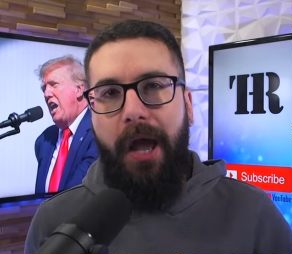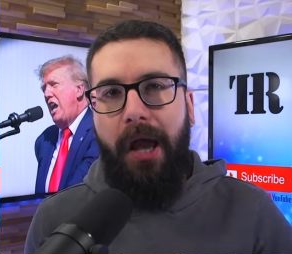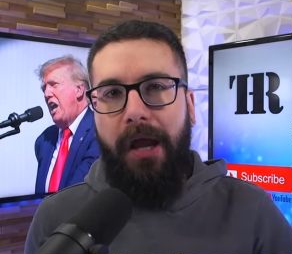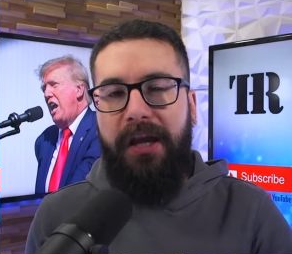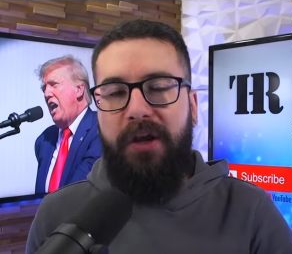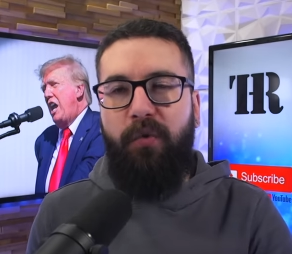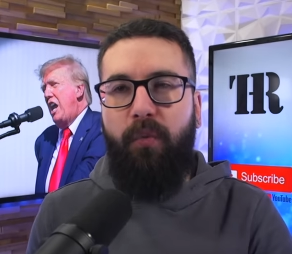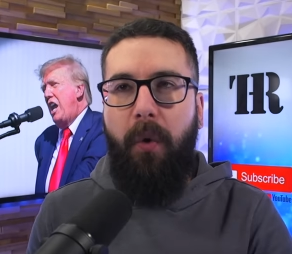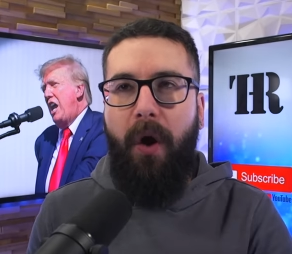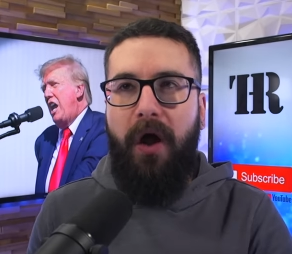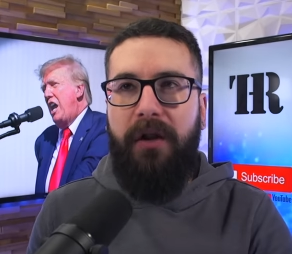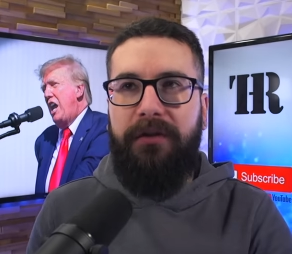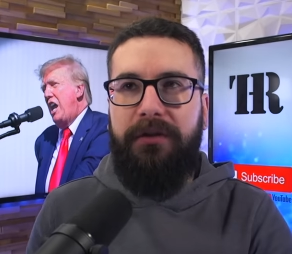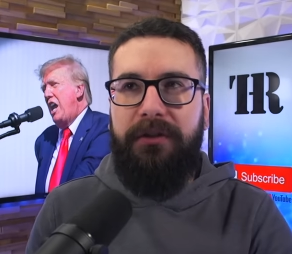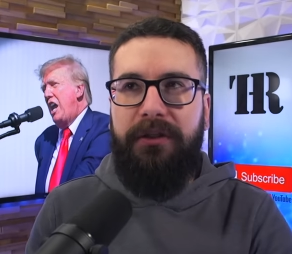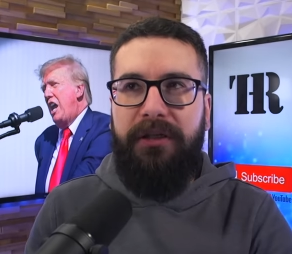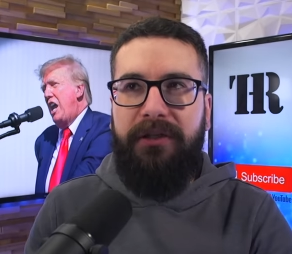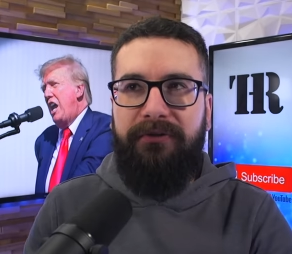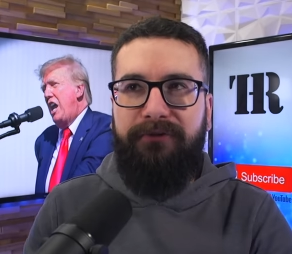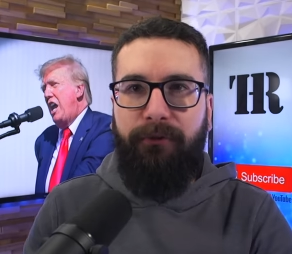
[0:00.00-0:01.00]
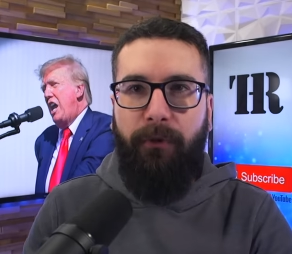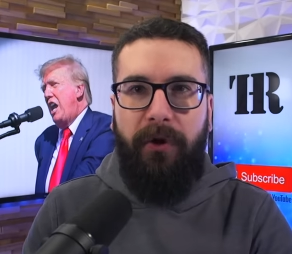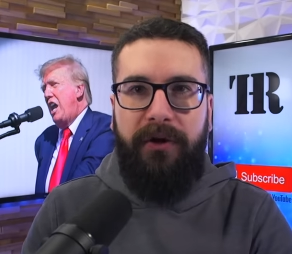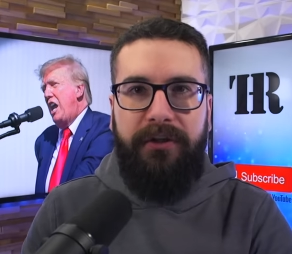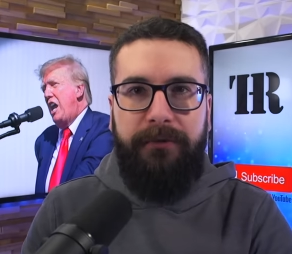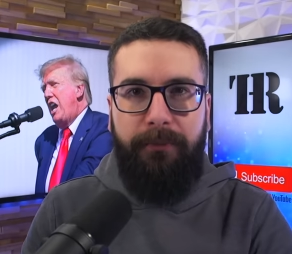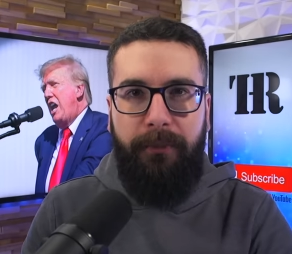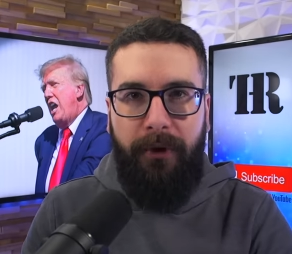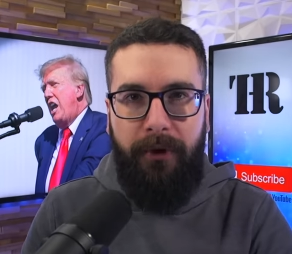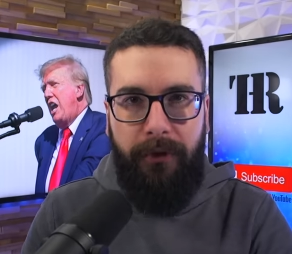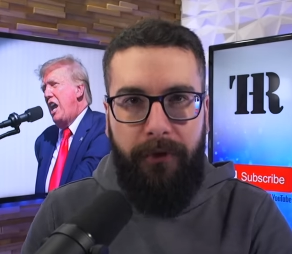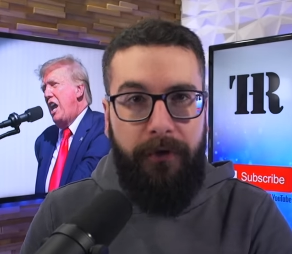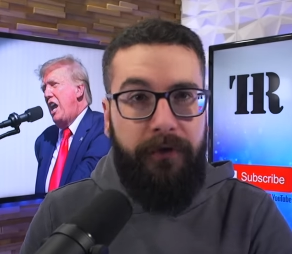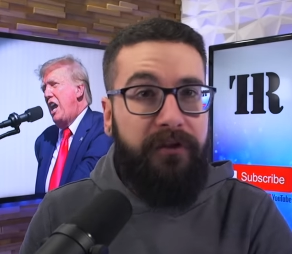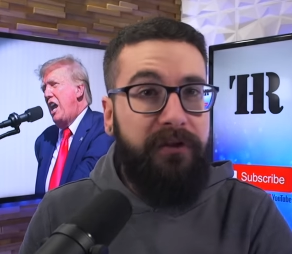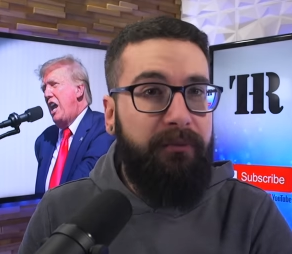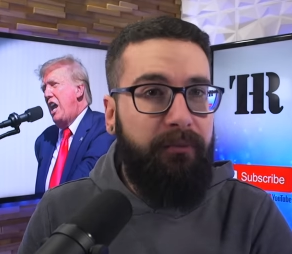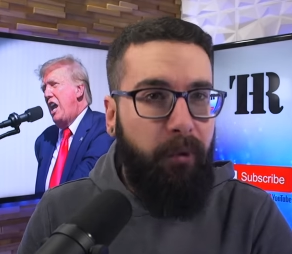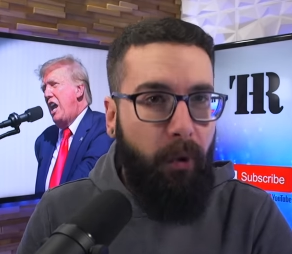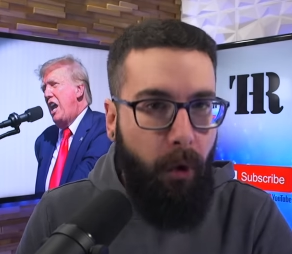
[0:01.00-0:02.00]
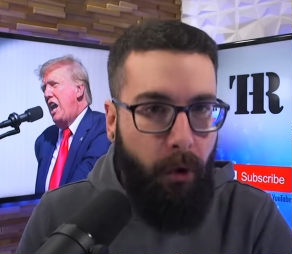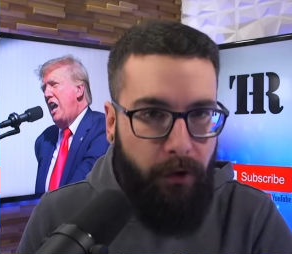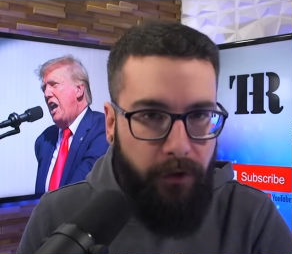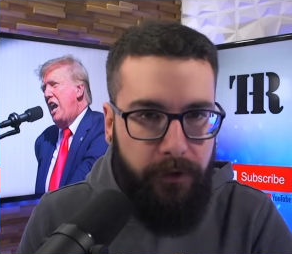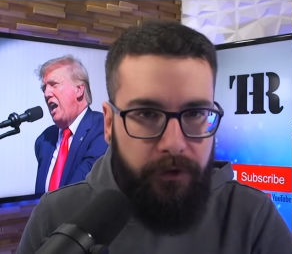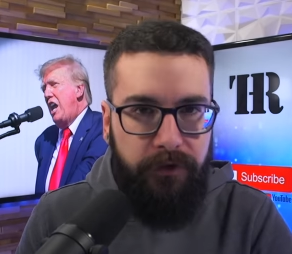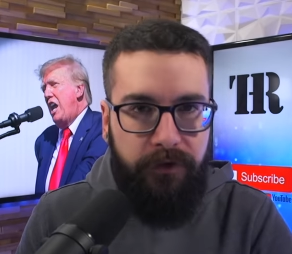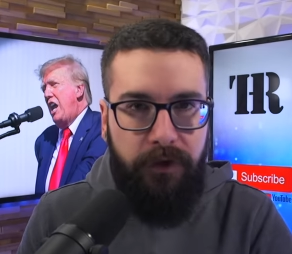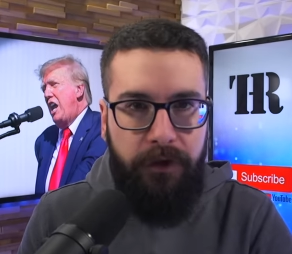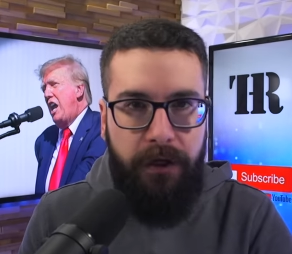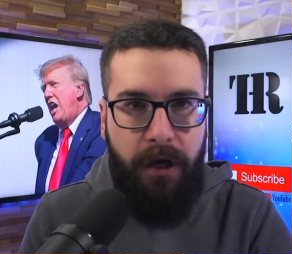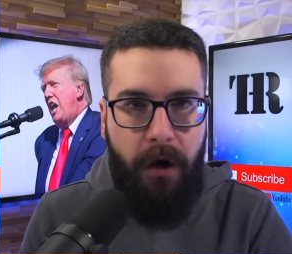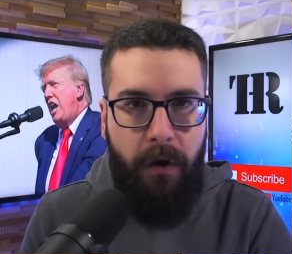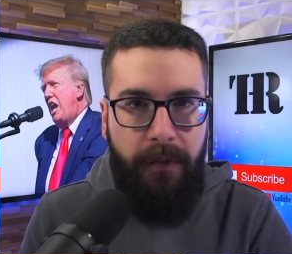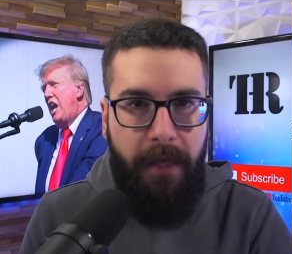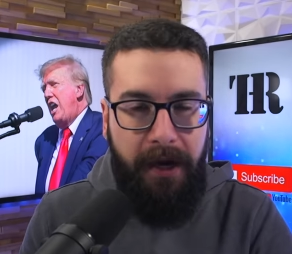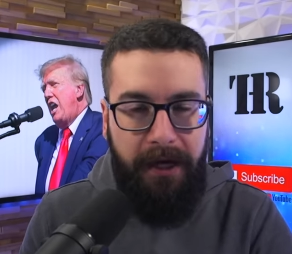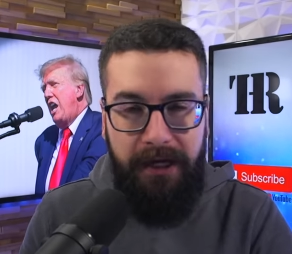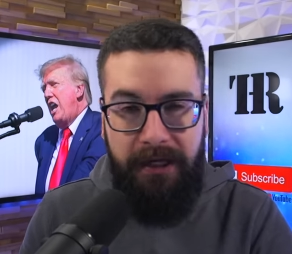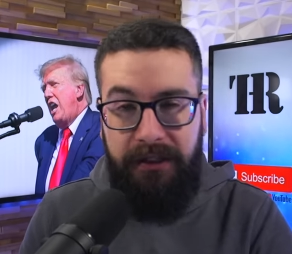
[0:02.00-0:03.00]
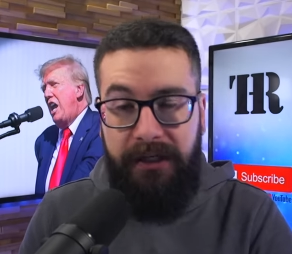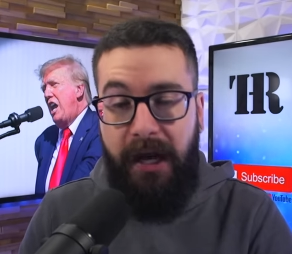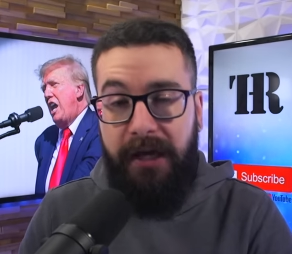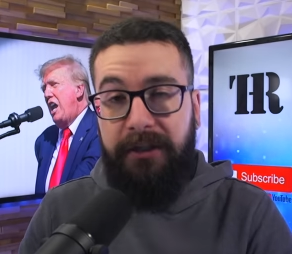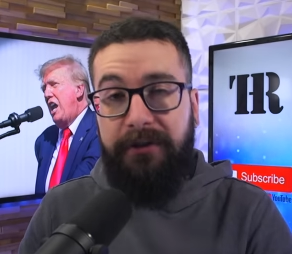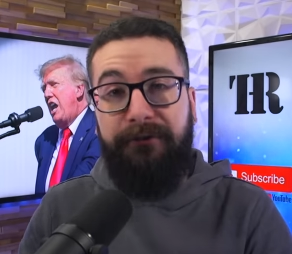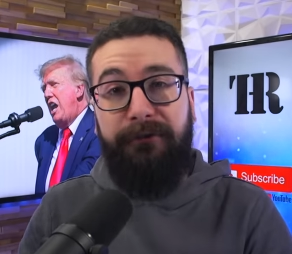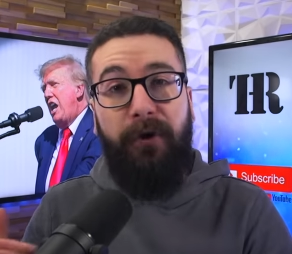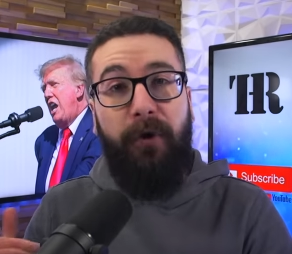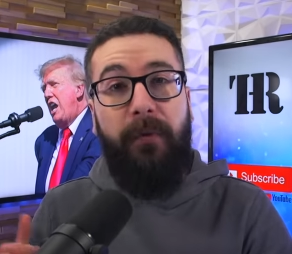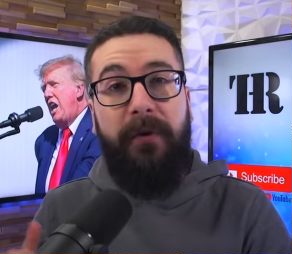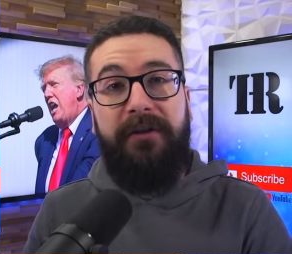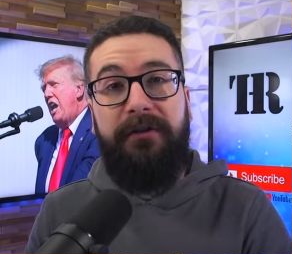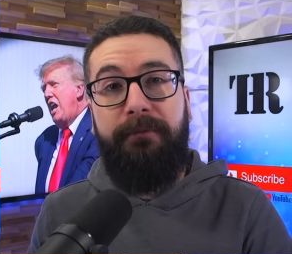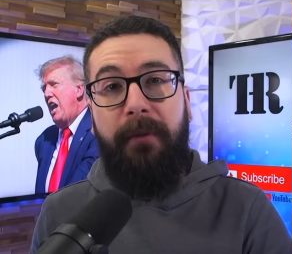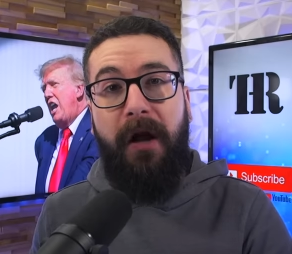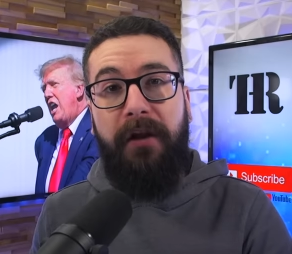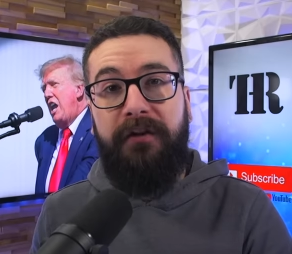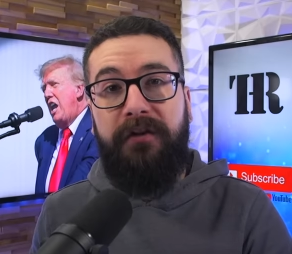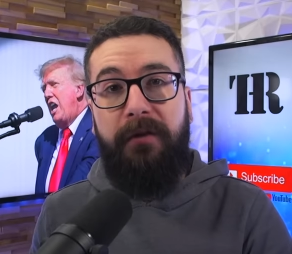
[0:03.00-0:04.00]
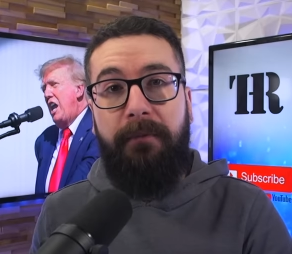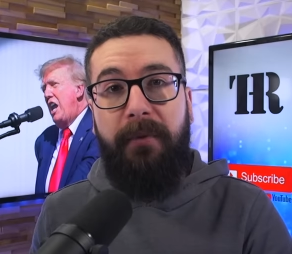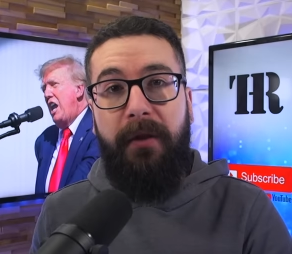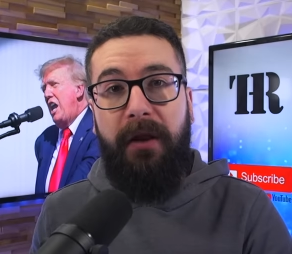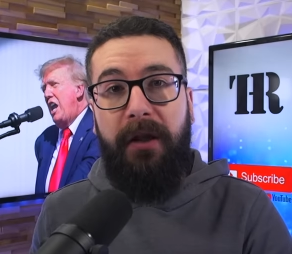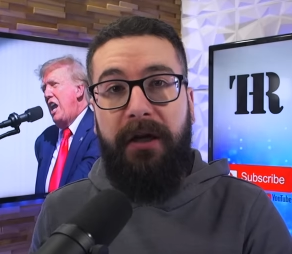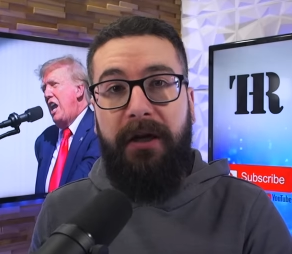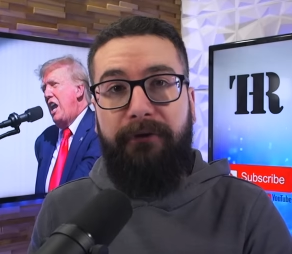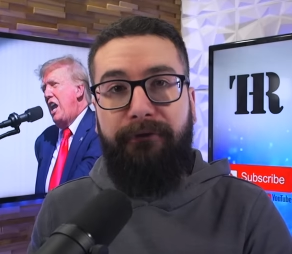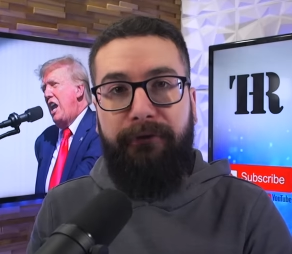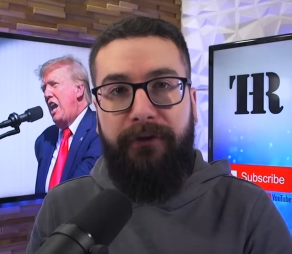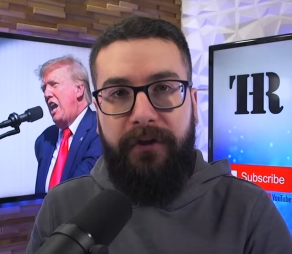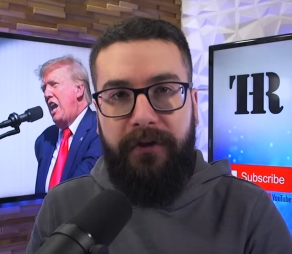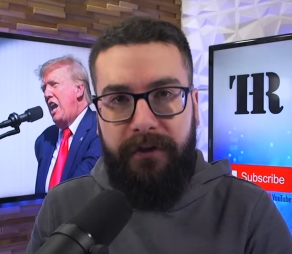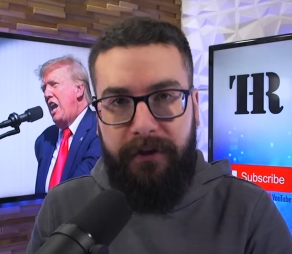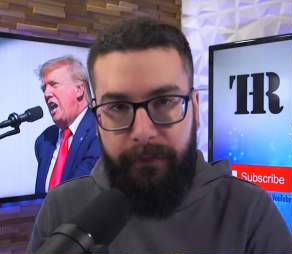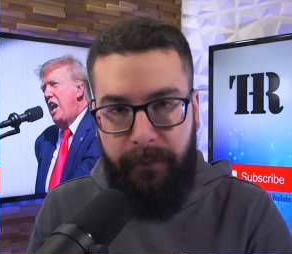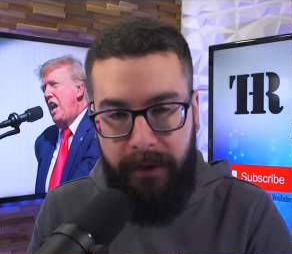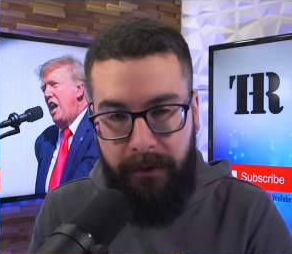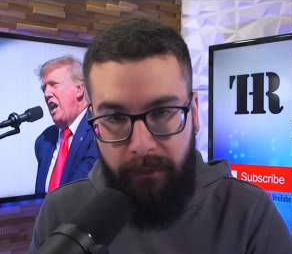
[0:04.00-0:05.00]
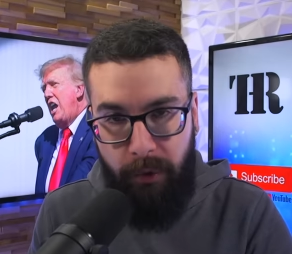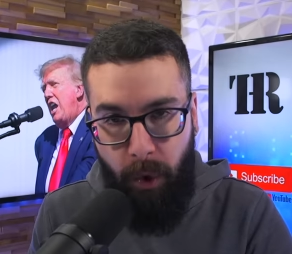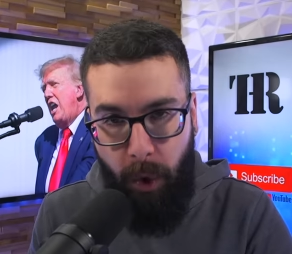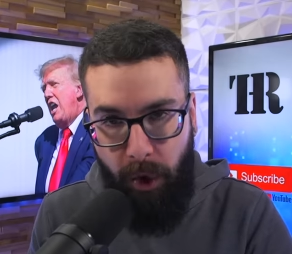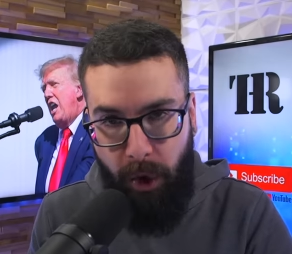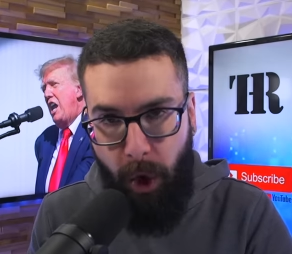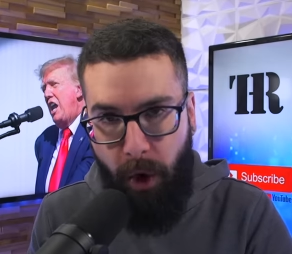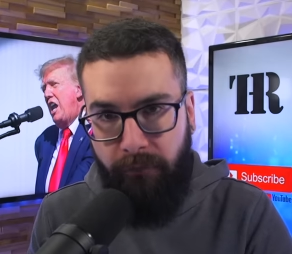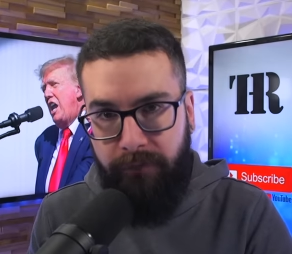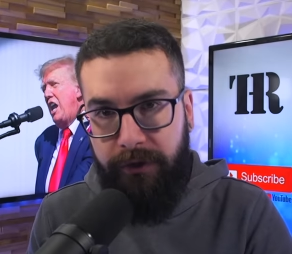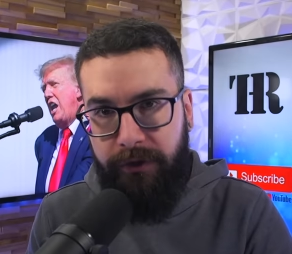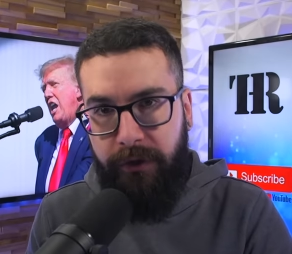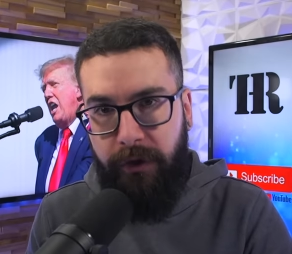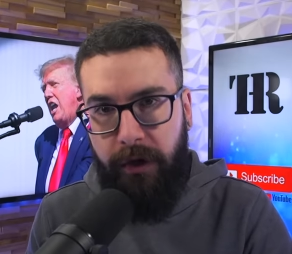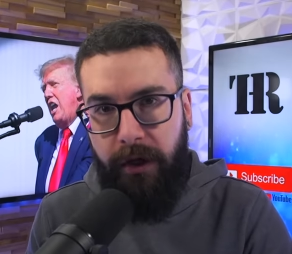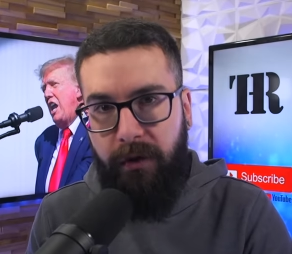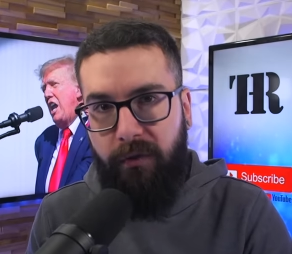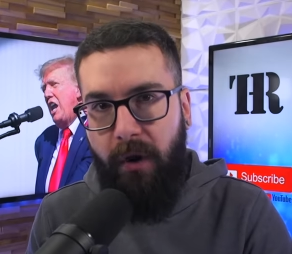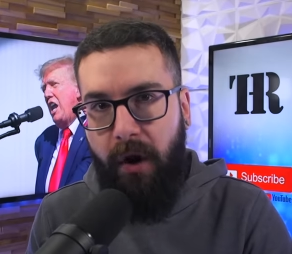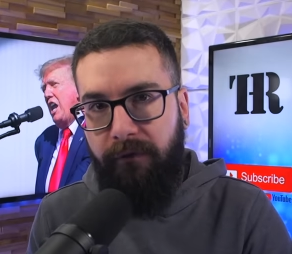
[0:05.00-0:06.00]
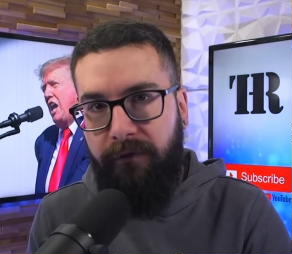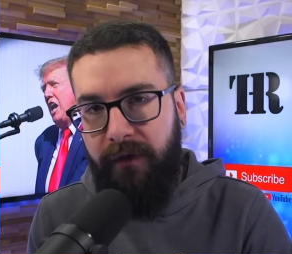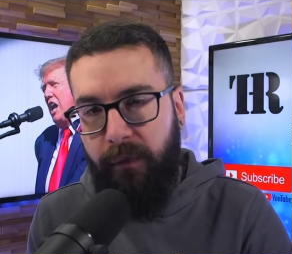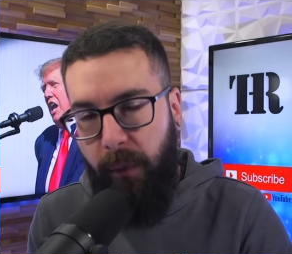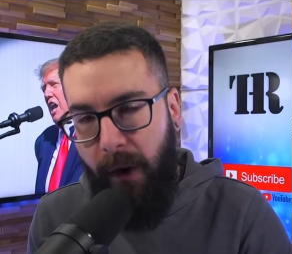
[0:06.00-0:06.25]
Speaker 1: he wants his forced birther supporters to know that he takes full responsibility for the Supreme Court overturning Roe v.